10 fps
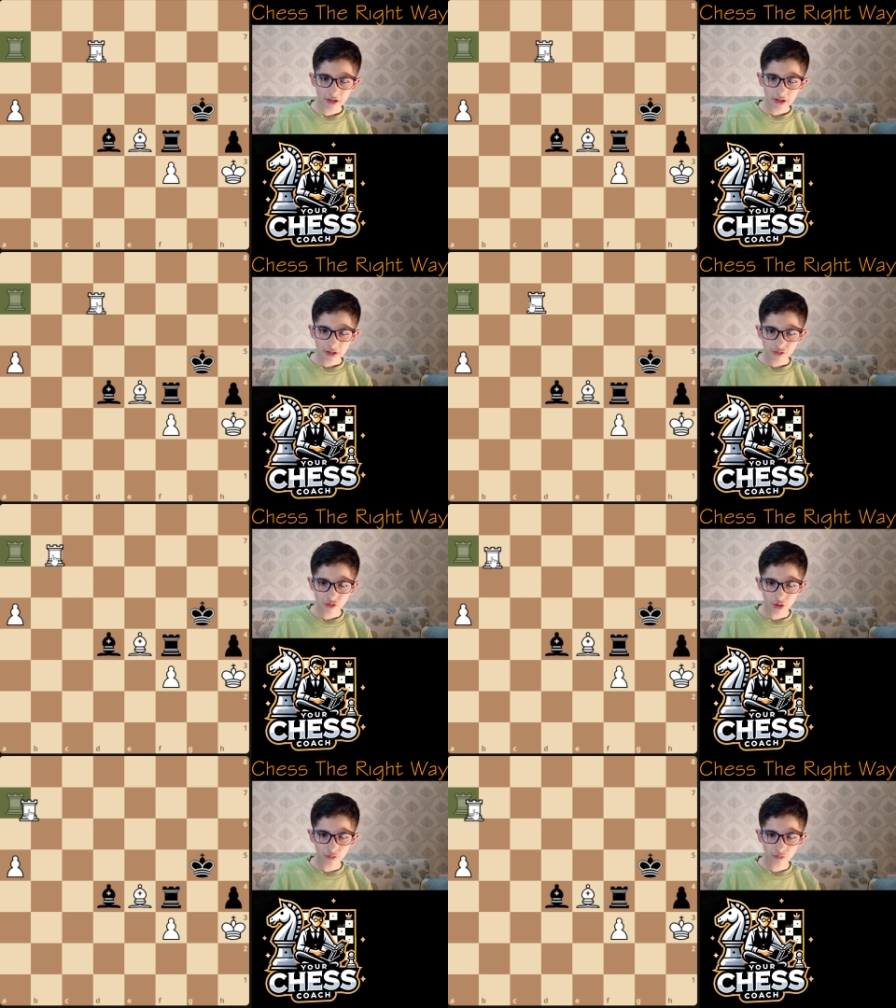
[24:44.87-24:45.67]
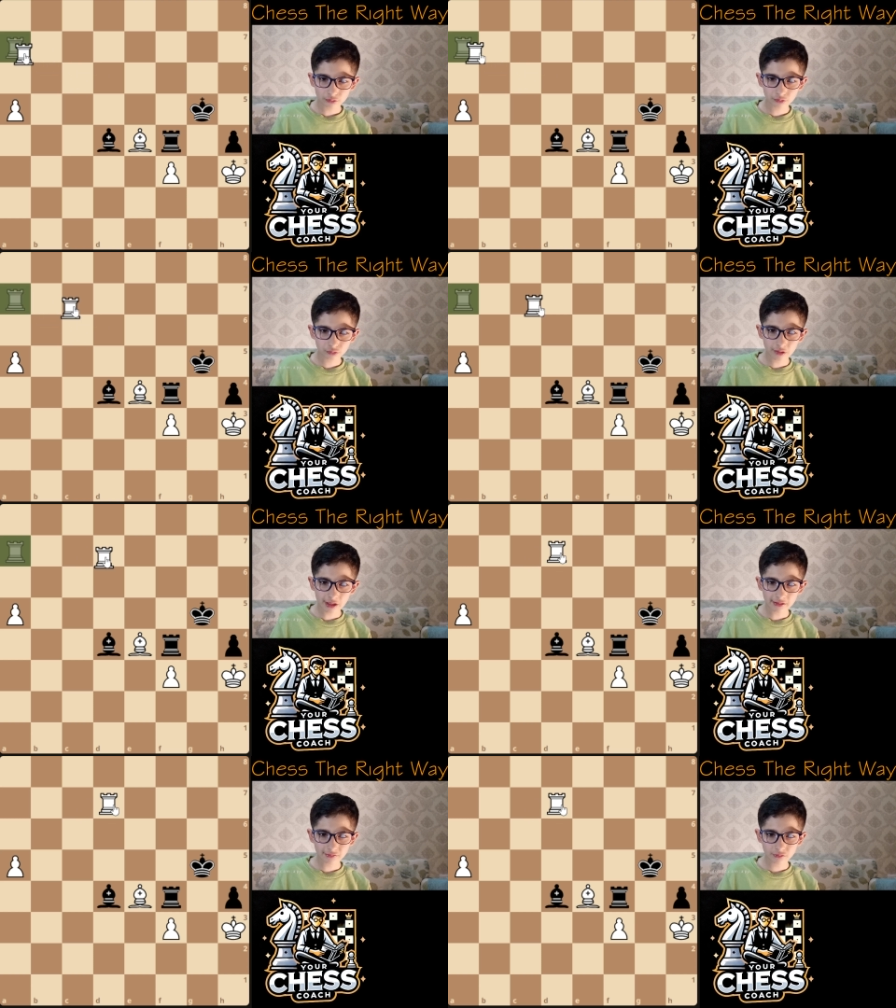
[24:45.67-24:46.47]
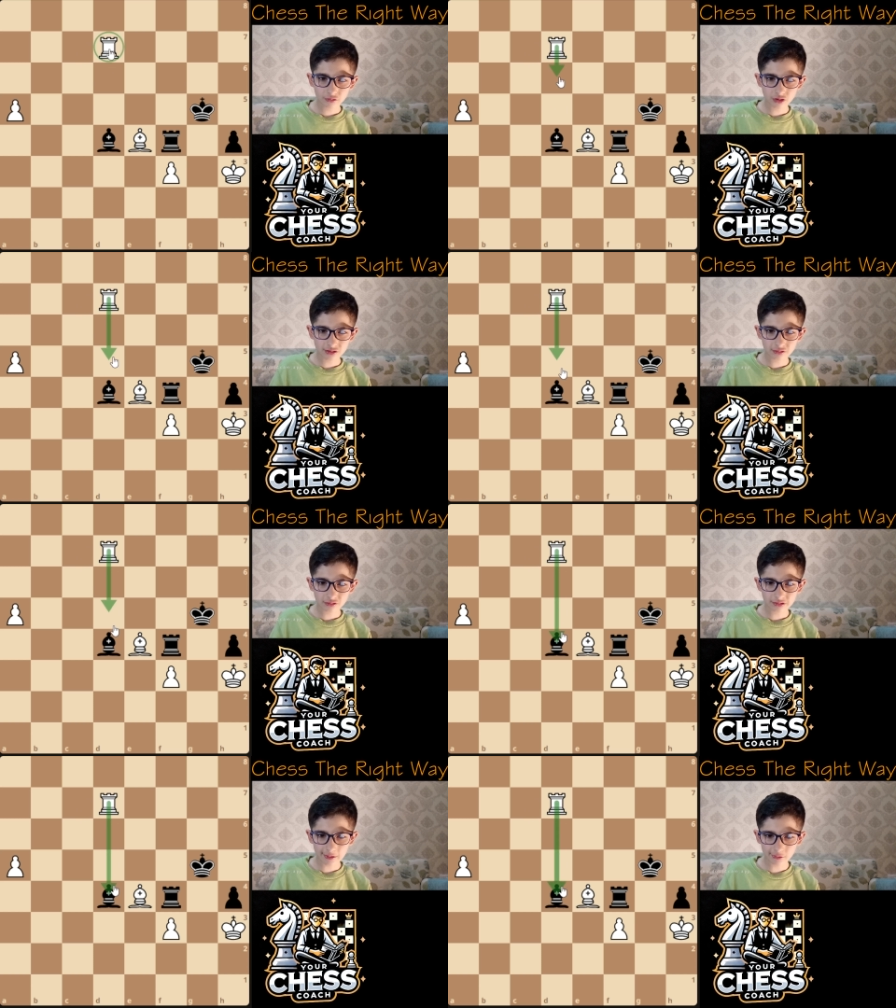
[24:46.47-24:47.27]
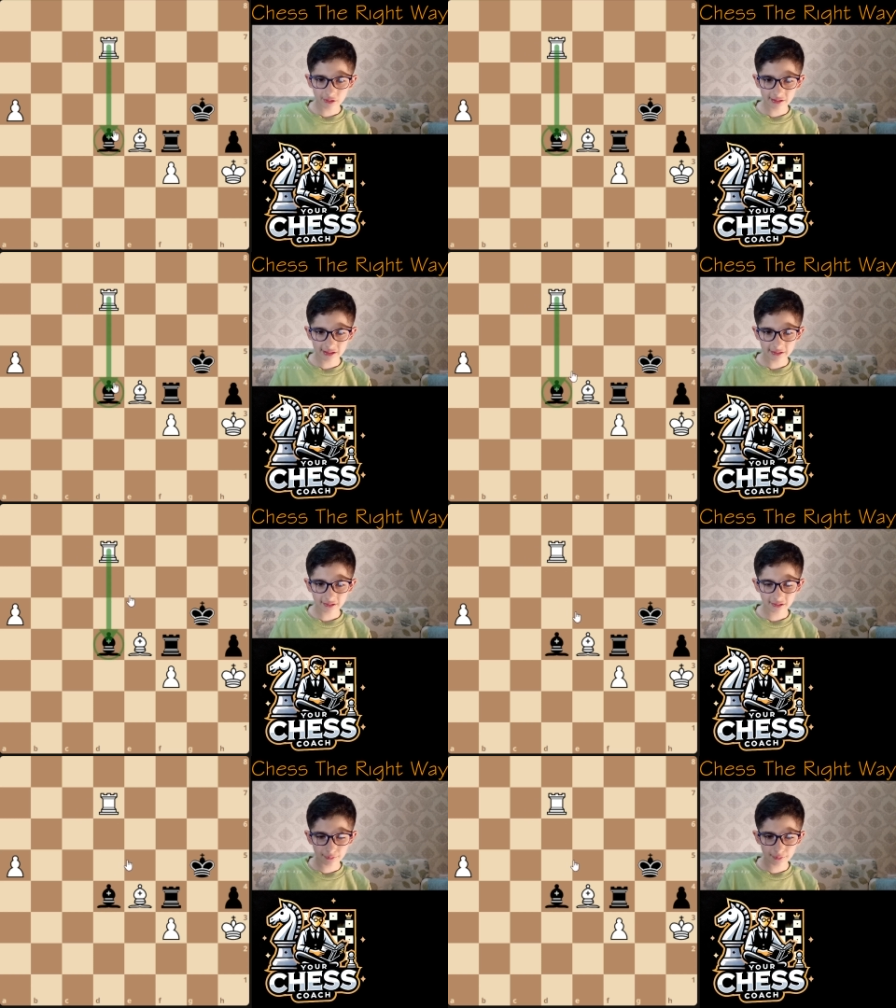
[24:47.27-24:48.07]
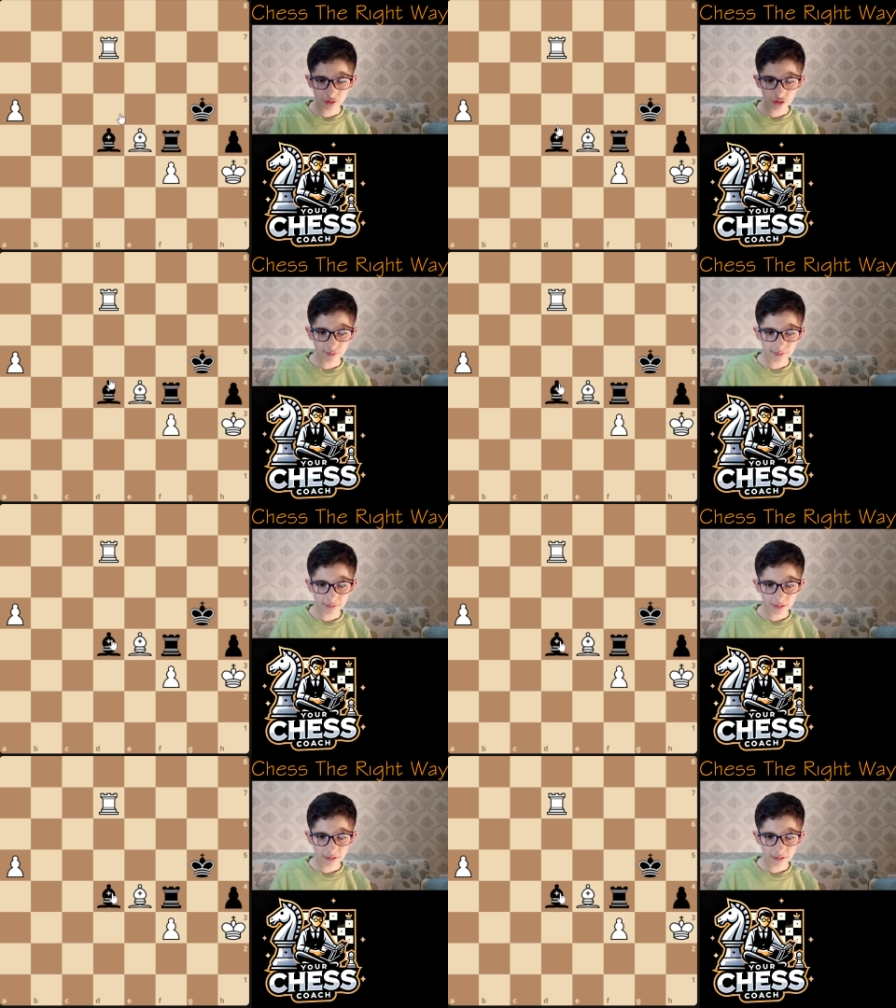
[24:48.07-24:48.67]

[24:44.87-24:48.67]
So white just counterattacked the bishop,